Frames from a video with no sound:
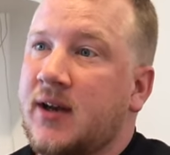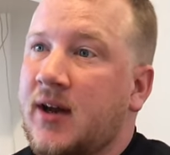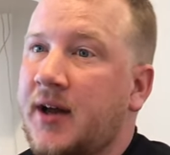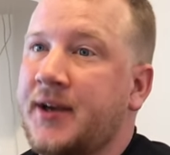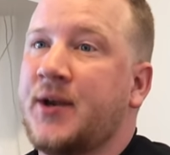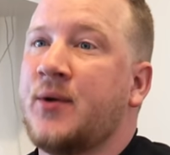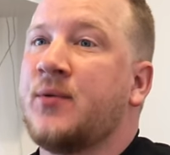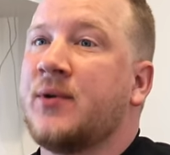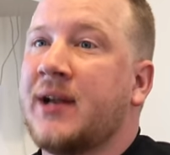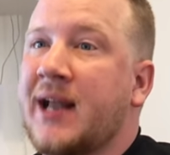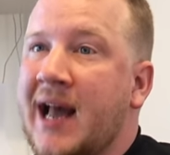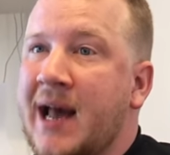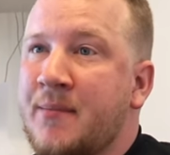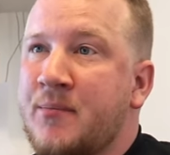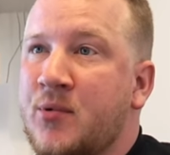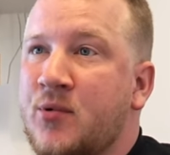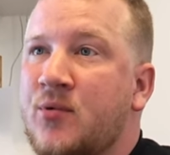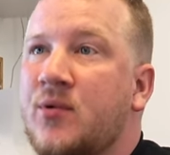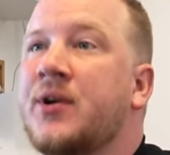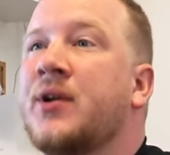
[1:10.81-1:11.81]
I don't
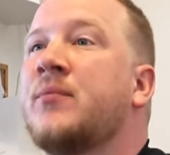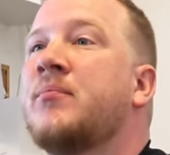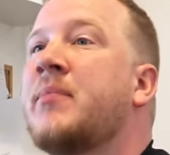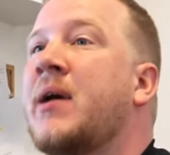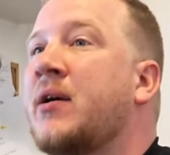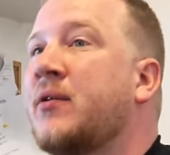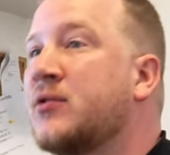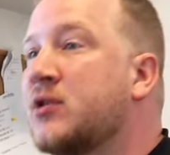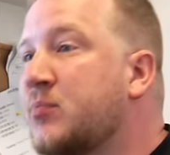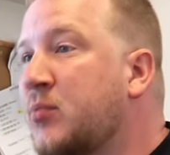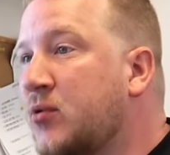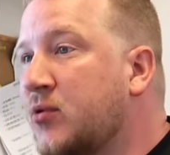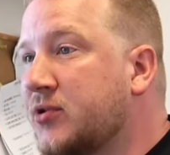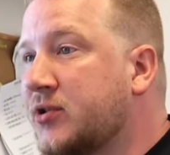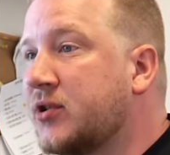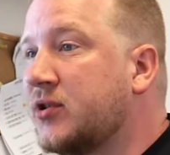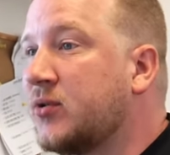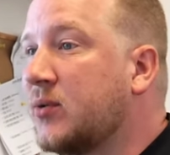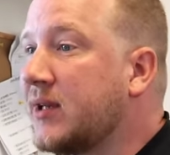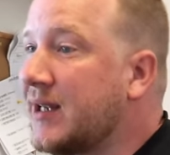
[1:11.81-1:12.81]
gamble, I don't bet on
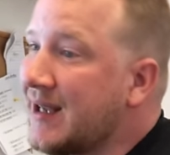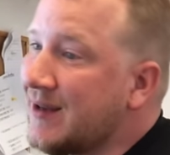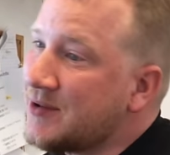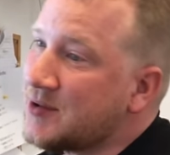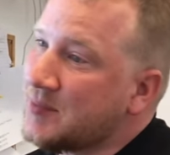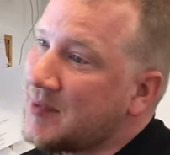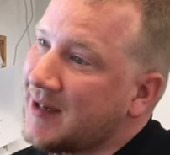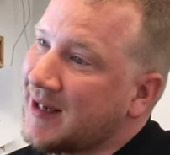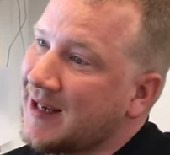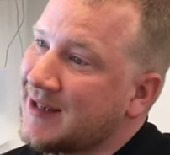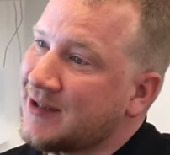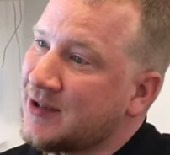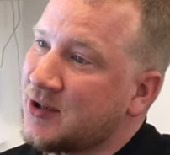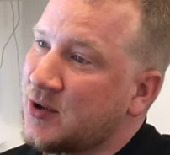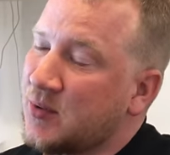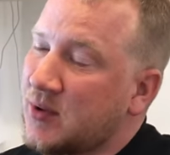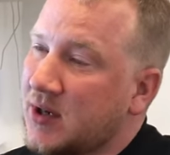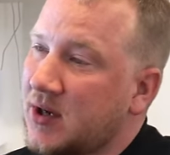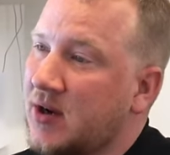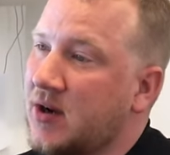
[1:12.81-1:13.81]
sports, I don't do anything else, but I guess I
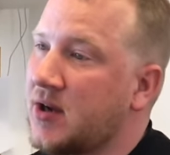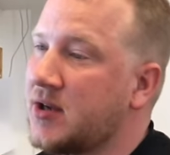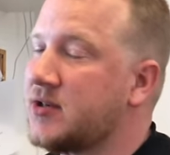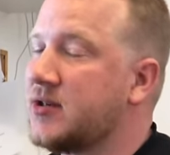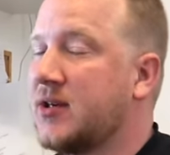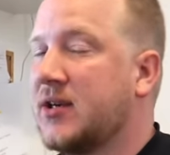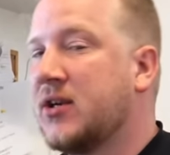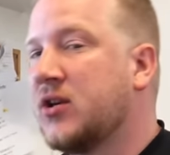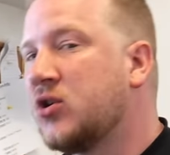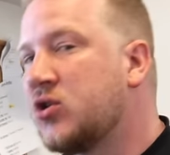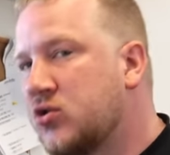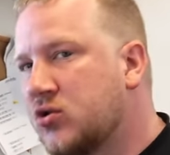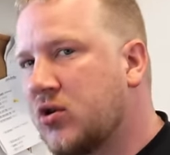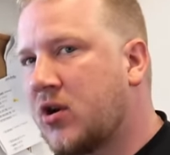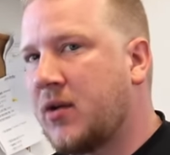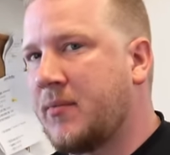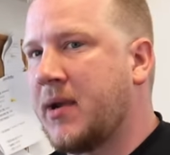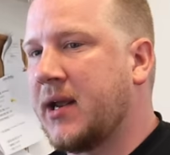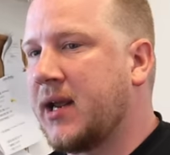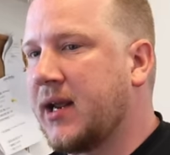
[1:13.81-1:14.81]
do with cars,
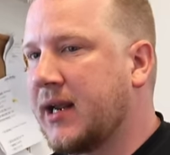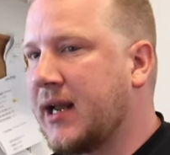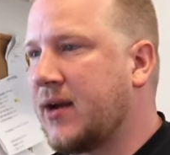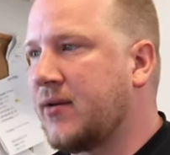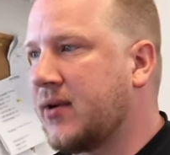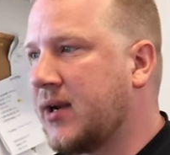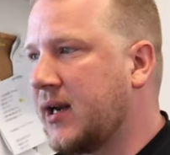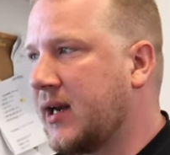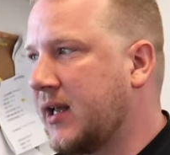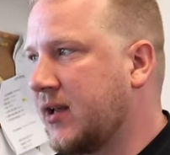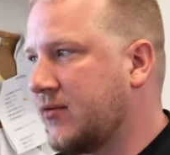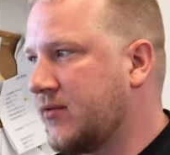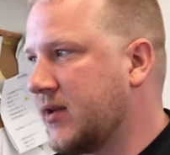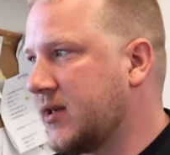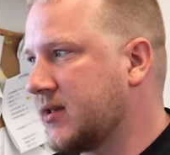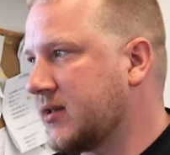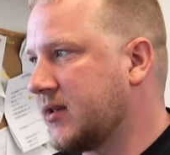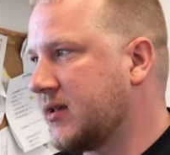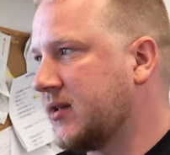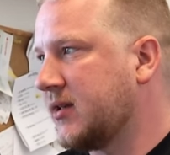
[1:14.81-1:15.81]
try and make a calculated
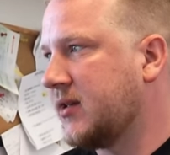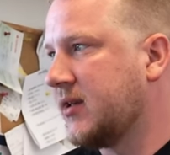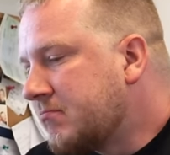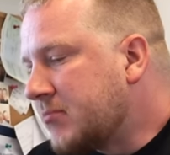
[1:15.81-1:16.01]
risk.